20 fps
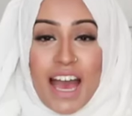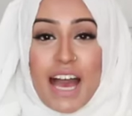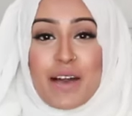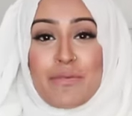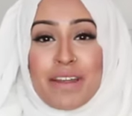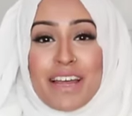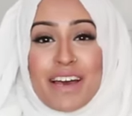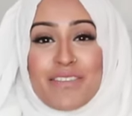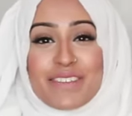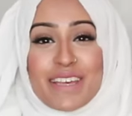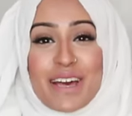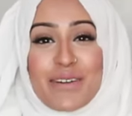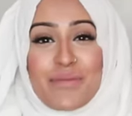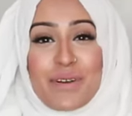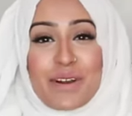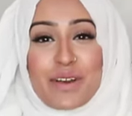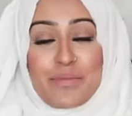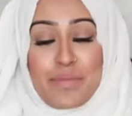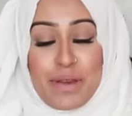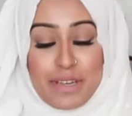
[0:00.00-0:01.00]
Hi my loves and
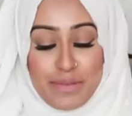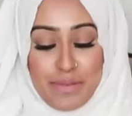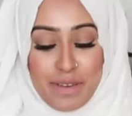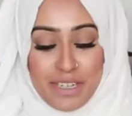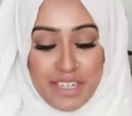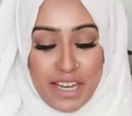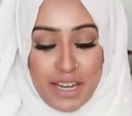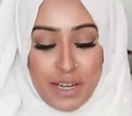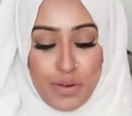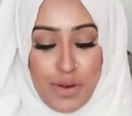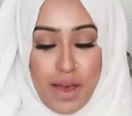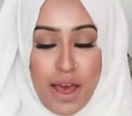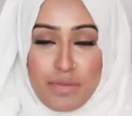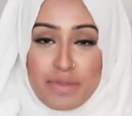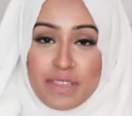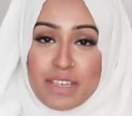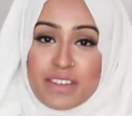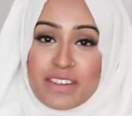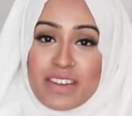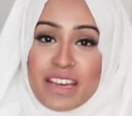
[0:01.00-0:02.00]
welcome back to my channel.
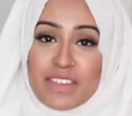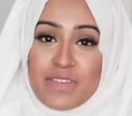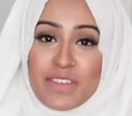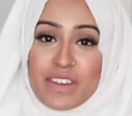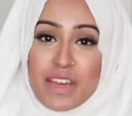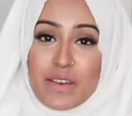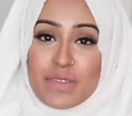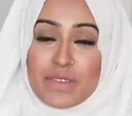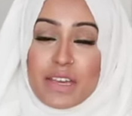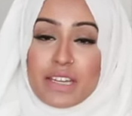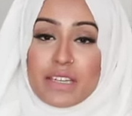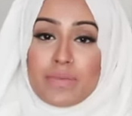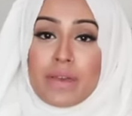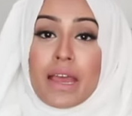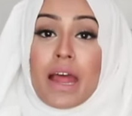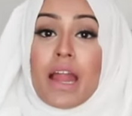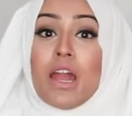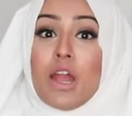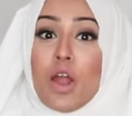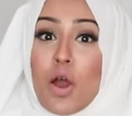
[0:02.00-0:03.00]
Um, so today's video is going to
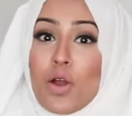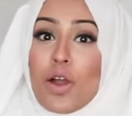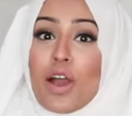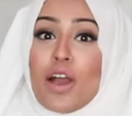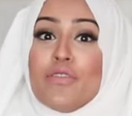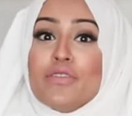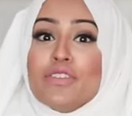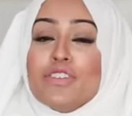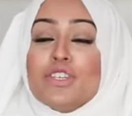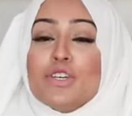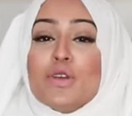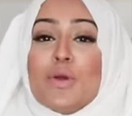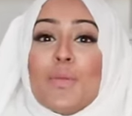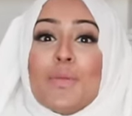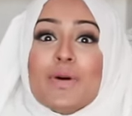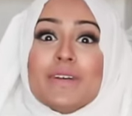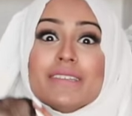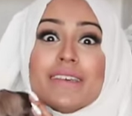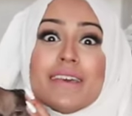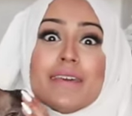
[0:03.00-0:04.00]
be a long overdue
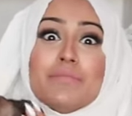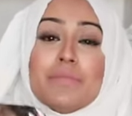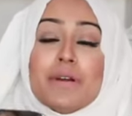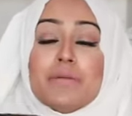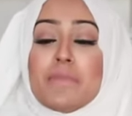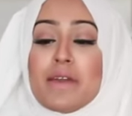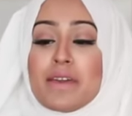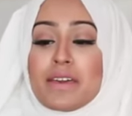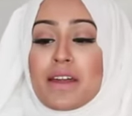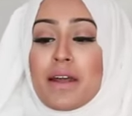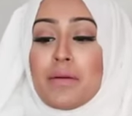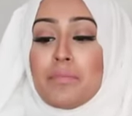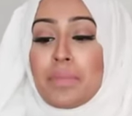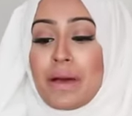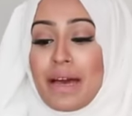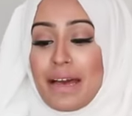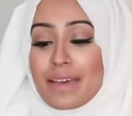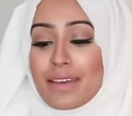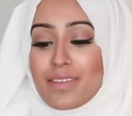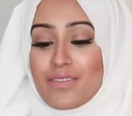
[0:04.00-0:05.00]
what's in my makeup
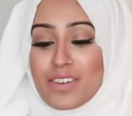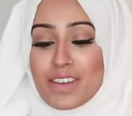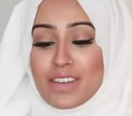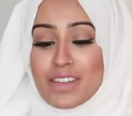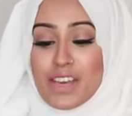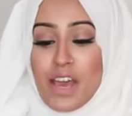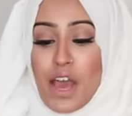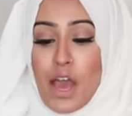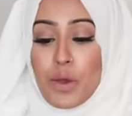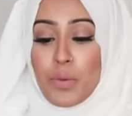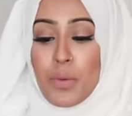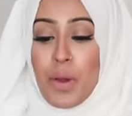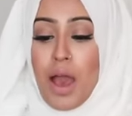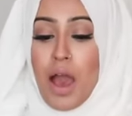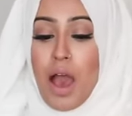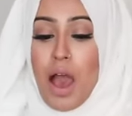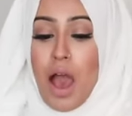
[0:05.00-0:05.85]
bag video.